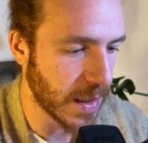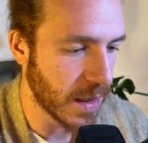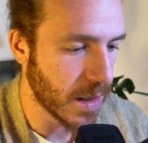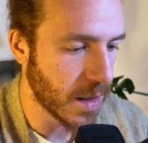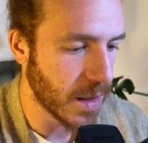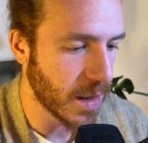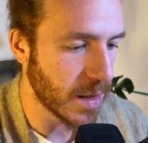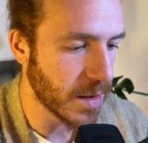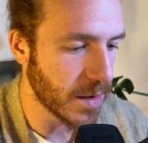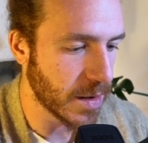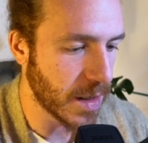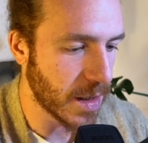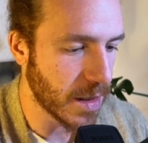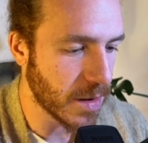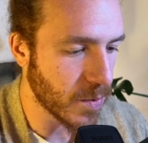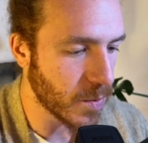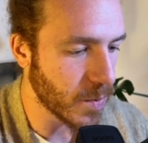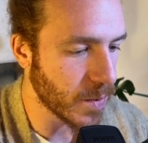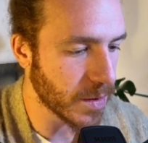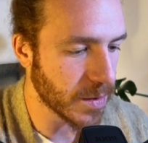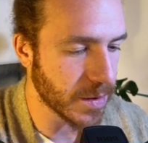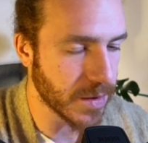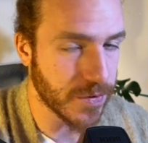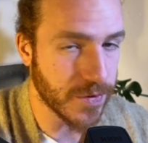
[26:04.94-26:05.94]
And then
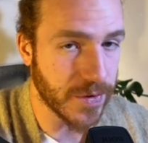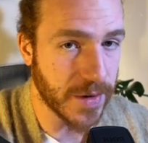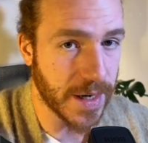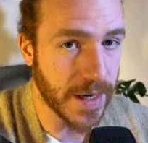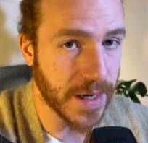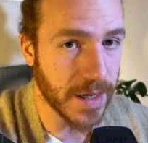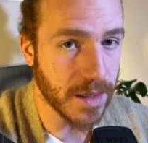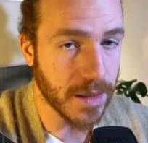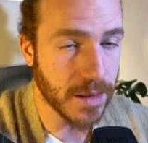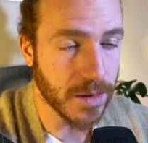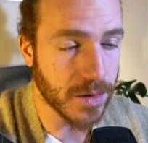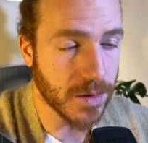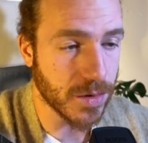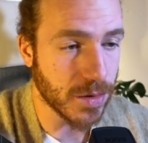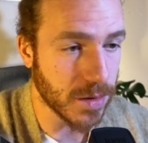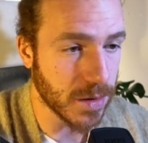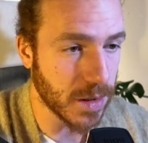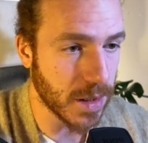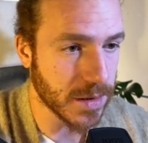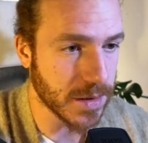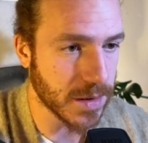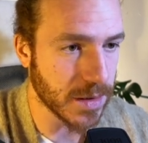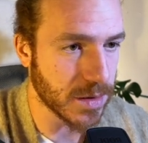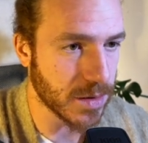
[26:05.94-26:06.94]
we'll define two
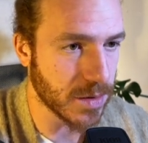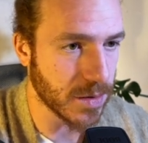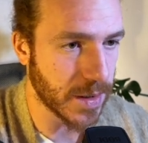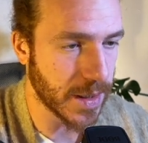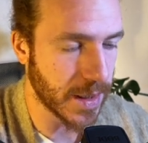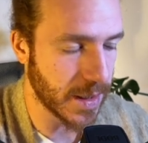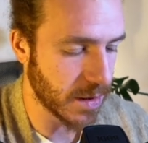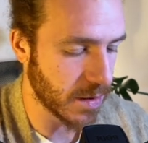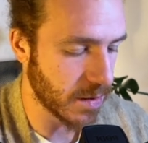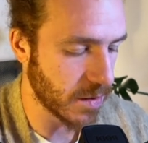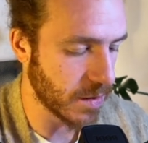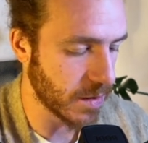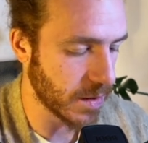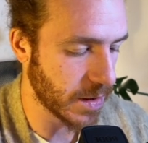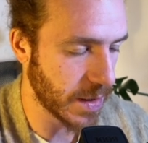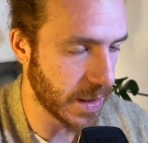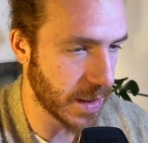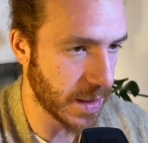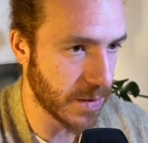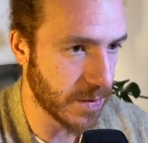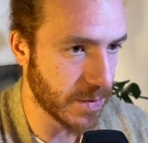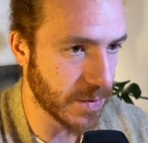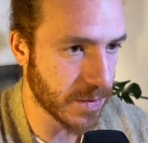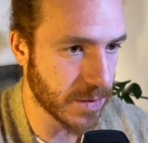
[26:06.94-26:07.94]
clauses to handle
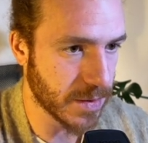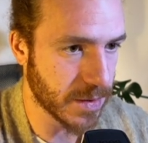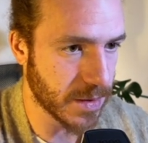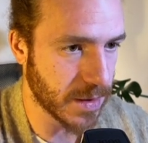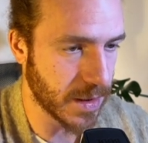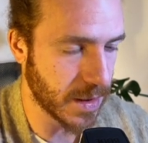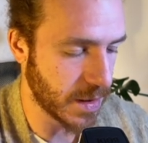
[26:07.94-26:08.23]
errors